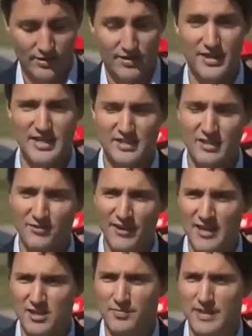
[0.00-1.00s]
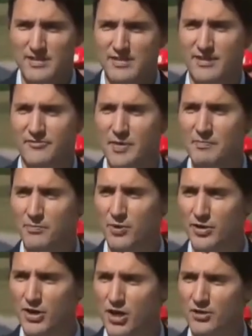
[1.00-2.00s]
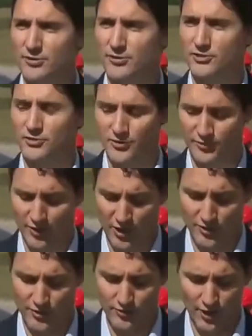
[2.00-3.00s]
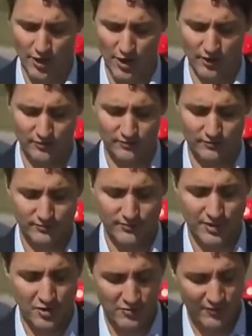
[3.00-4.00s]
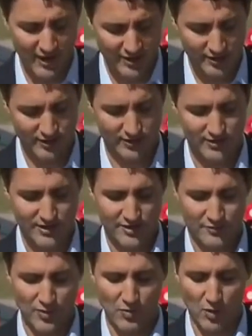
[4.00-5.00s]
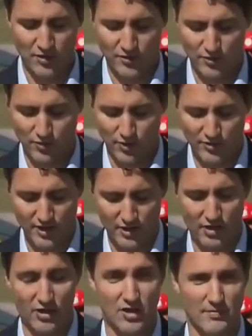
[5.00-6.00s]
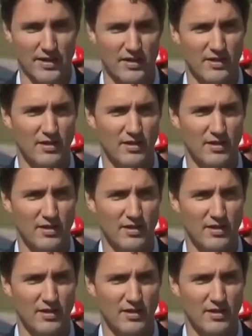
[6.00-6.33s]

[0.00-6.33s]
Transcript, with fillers: These investments have been put off for far too long. They're vital if we want to grow the economy.